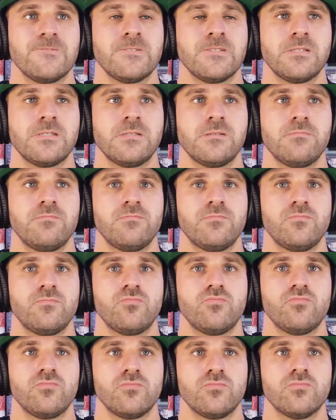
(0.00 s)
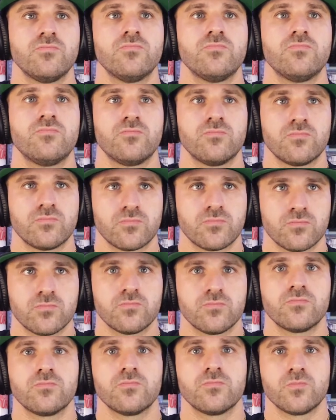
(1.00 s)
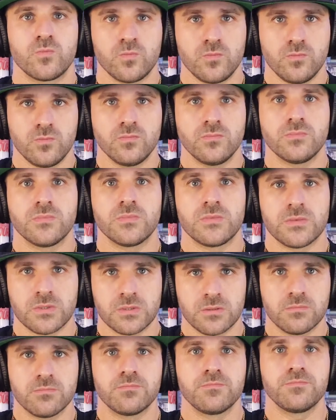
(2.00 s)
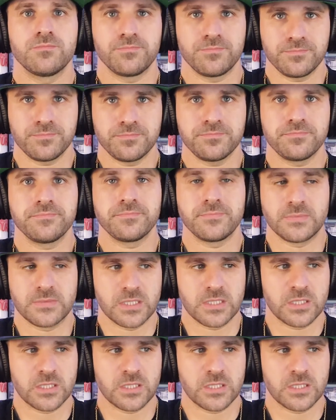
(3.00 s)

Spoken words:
Yankee fans, drop it. The Yankees aren't going to sign him.